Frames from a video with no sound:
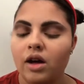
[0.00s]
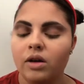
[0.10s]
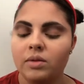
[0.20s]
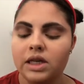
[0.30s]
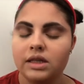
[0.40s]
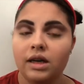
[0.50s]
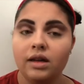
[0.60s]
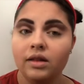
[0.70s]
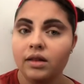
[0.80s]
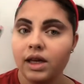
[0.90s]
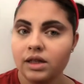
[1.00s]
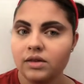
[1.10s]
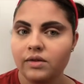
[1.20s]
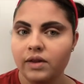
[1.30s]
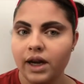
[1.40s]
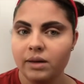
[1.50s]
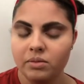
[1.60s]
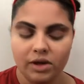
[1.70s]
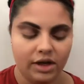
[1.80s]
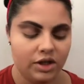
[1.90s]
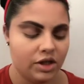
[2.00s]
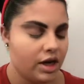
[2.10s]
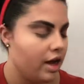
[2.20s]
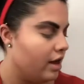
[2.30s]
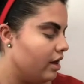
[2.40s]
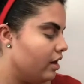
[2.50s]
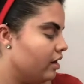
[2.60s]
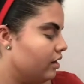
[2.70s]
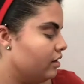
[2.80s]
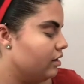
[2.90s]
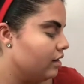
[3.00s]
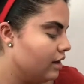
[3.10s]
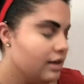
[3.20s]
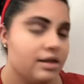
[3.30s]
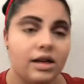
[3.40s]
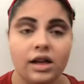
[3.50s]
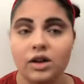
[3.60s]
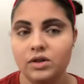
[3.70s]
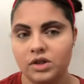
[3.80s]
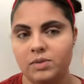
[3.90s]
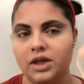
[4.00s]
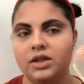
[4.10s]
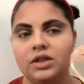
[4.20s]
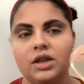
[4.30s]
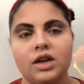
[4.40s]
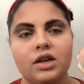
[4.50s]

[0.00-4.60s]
I'll be using this flat brush and this silicone sponge